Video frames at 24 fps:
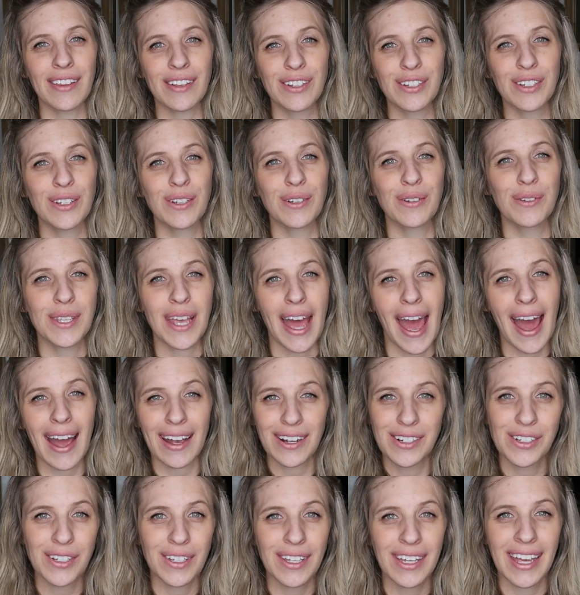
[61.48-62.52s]
the shoes
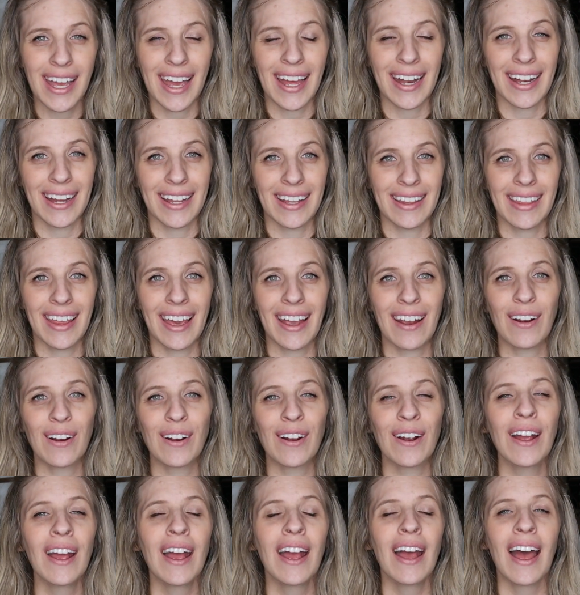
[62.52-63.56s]
actually get in
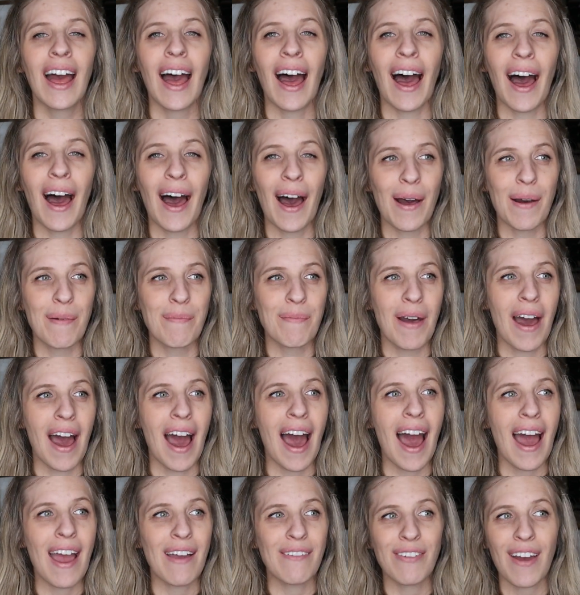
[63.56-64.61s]
there.
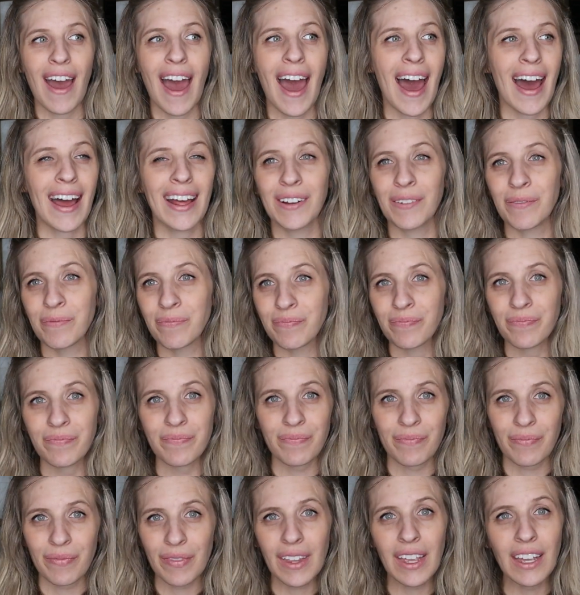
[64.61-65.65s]
I've had
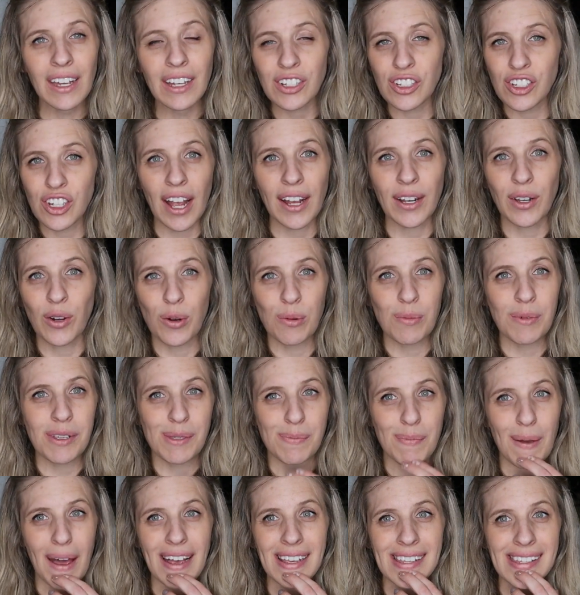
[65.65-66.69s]

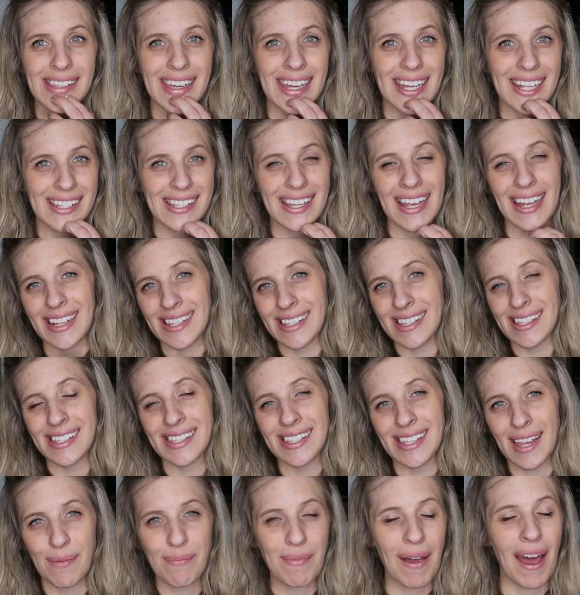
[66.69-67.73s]
ginormous baskets and
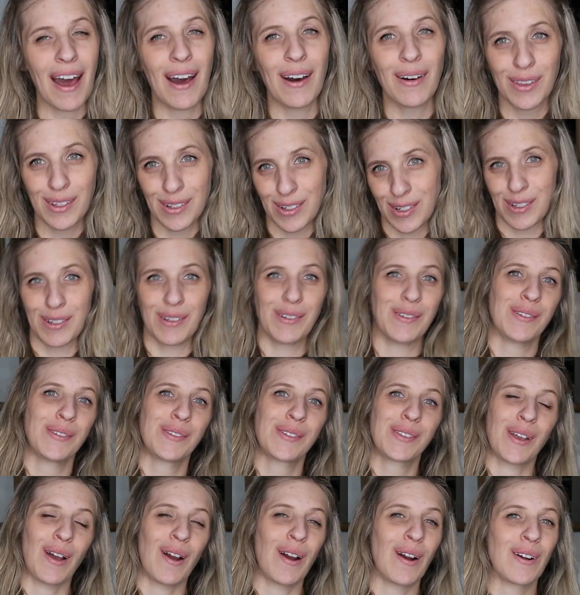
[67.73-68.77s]
somehow the
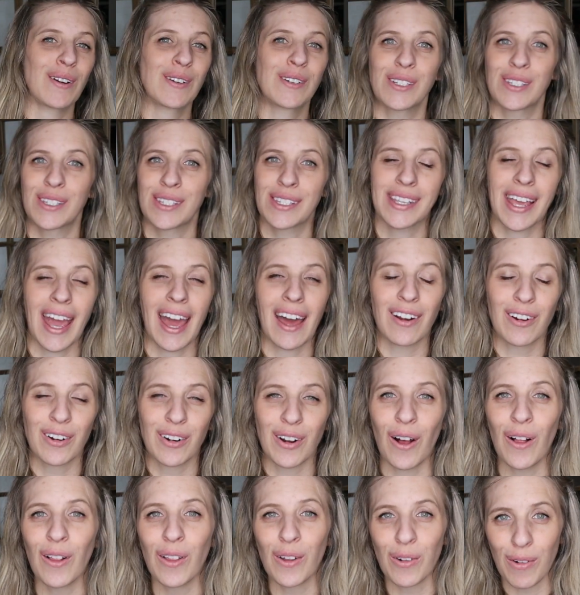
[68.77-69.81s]
shoes are just scattered
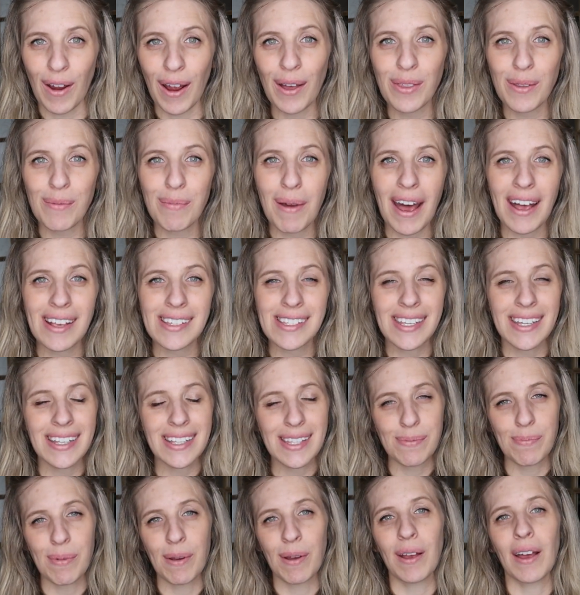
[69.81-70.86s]
all around the
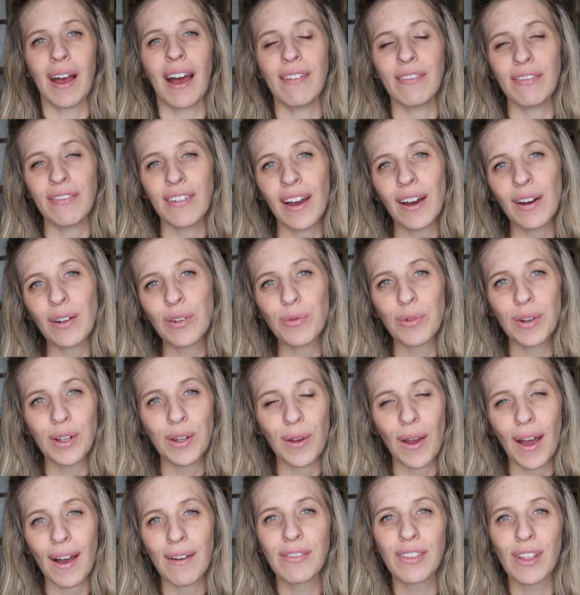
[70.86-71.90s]
baskets, but I found when
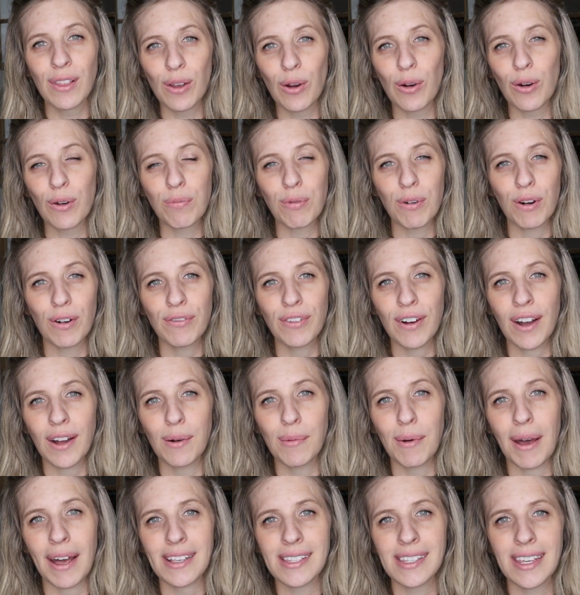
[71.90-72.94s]
you have the lower profile
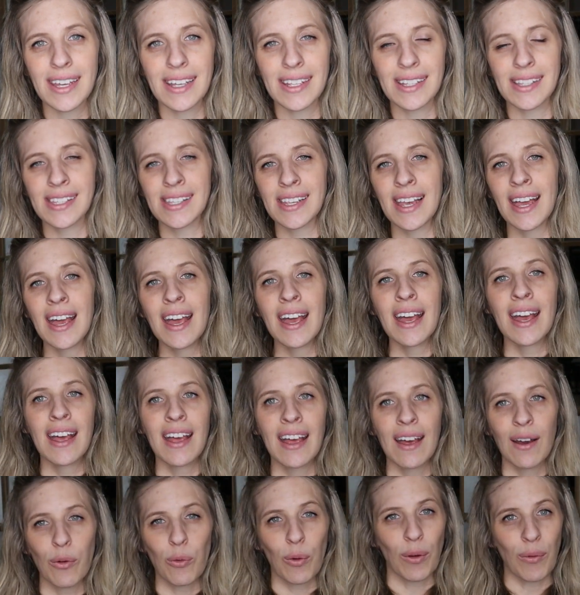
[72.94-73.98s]
baskets,
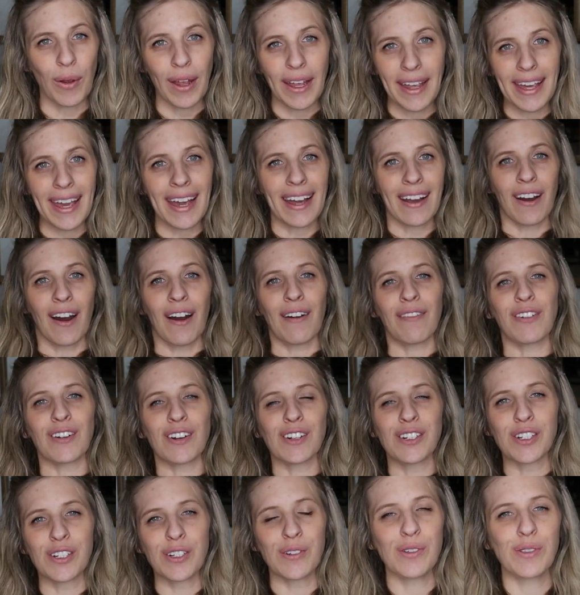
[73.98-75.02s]
when we kick off our
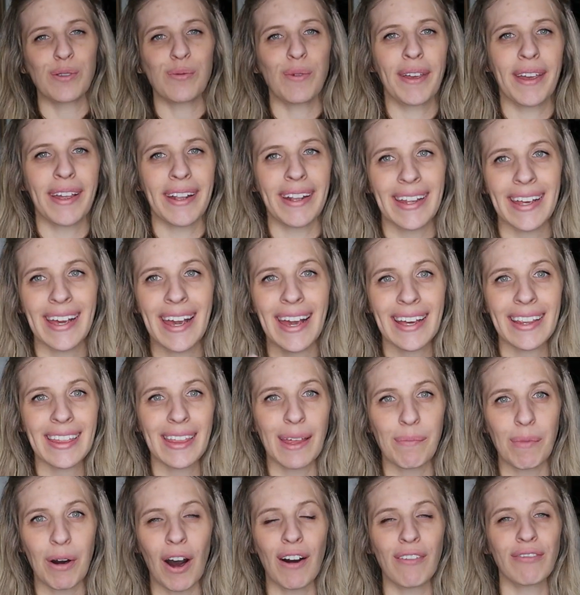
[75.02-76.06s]
shoes, we can kick
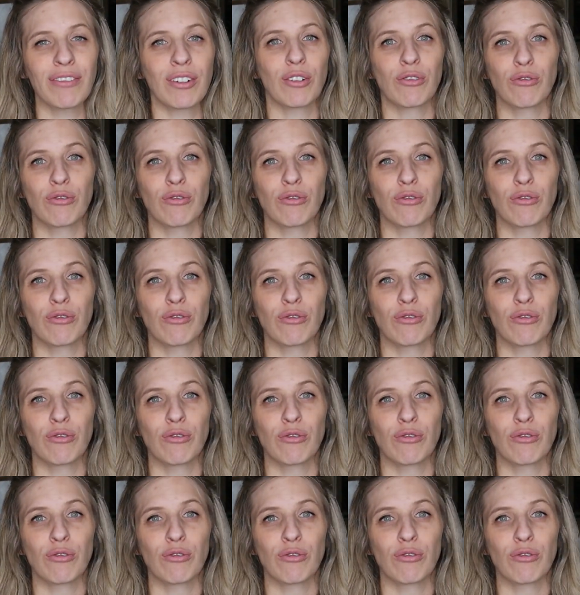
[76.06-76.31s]
them off